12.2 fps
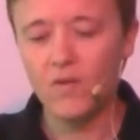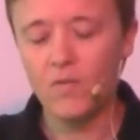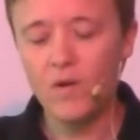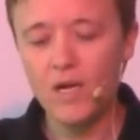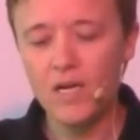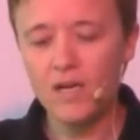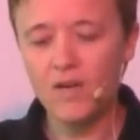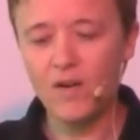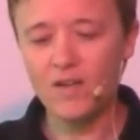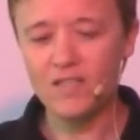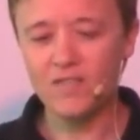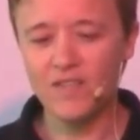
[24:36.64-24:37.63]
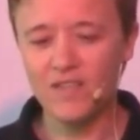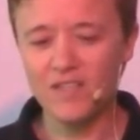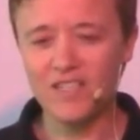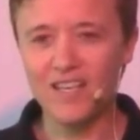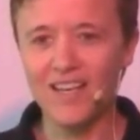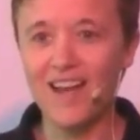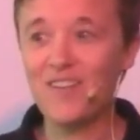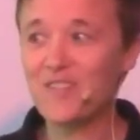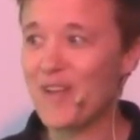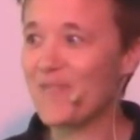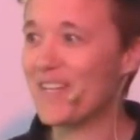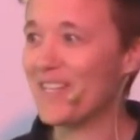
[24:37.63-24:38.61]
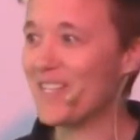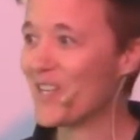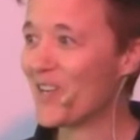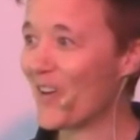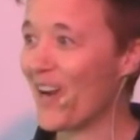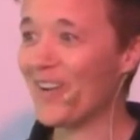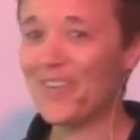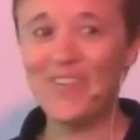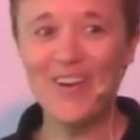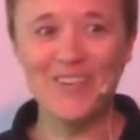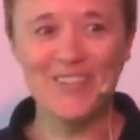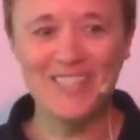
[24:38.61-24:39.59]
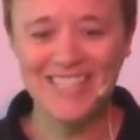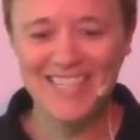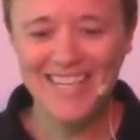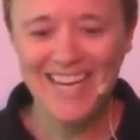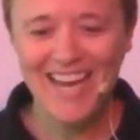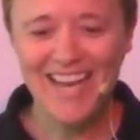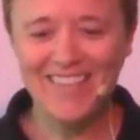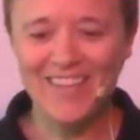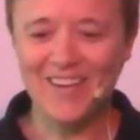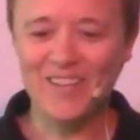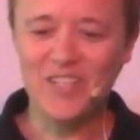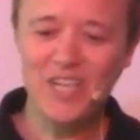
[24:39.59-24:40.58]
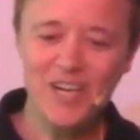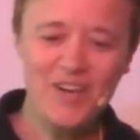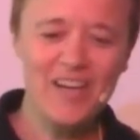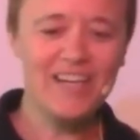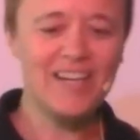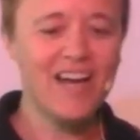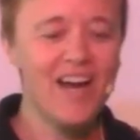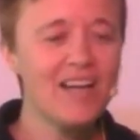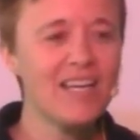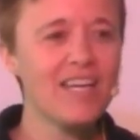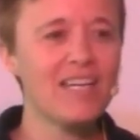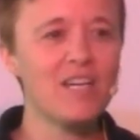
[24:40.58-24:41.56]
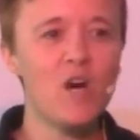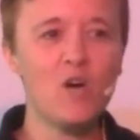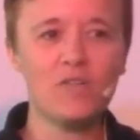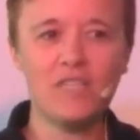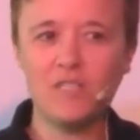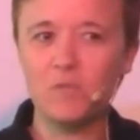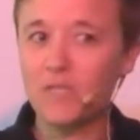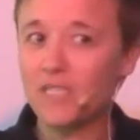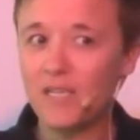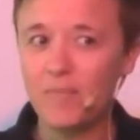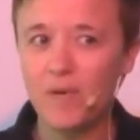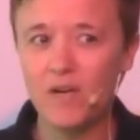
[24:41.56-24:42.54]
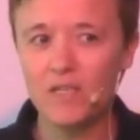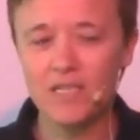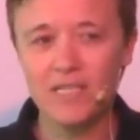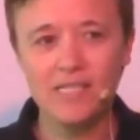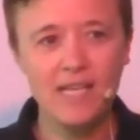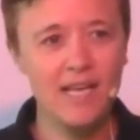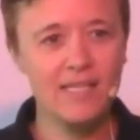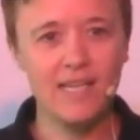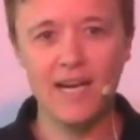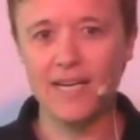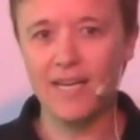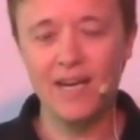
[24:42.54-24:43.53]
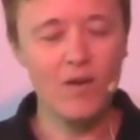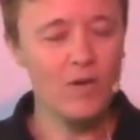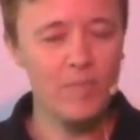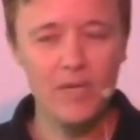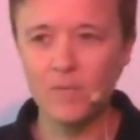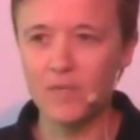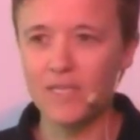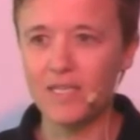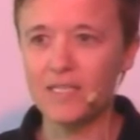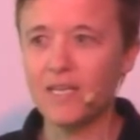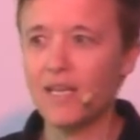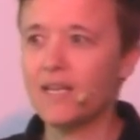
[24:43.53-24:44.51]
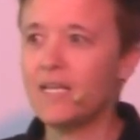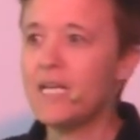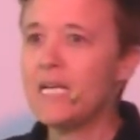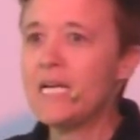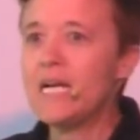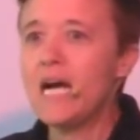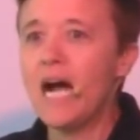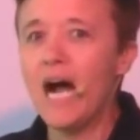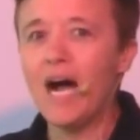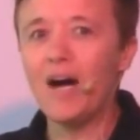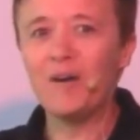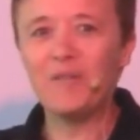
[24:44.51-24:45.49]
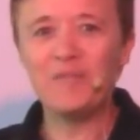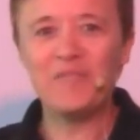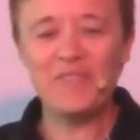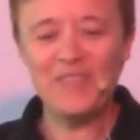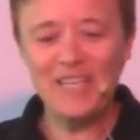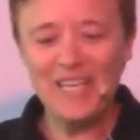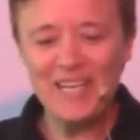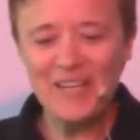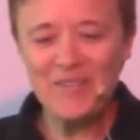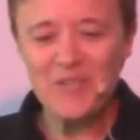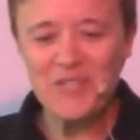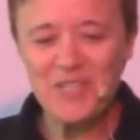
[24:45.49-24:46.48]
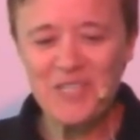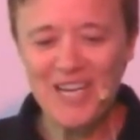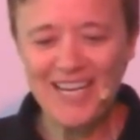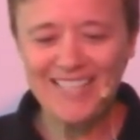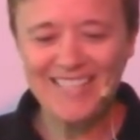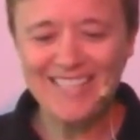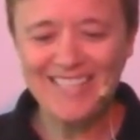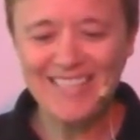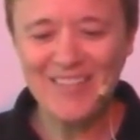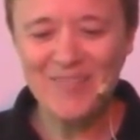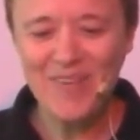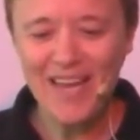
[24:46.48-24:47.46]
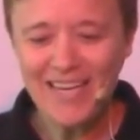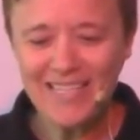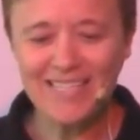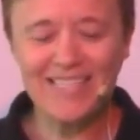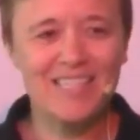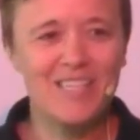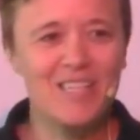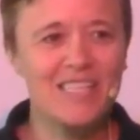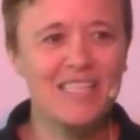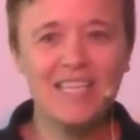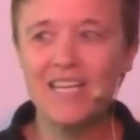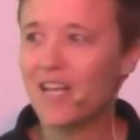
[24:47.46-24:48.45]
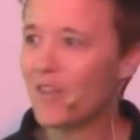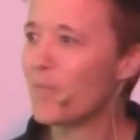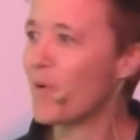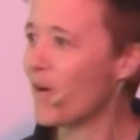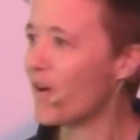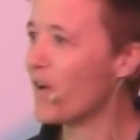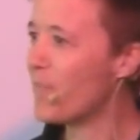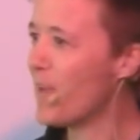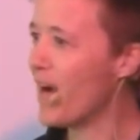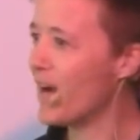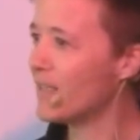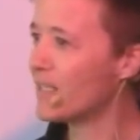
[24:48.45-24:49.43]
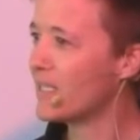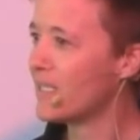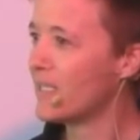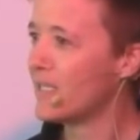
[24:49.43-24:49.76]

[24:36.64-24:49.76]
running across the finish line, I was met by this crowd of folks. And they're cheering and hugging and holding these really embarrassing signs that I cannot repeat what they said. Um, and it was just amazing. So, this is another part about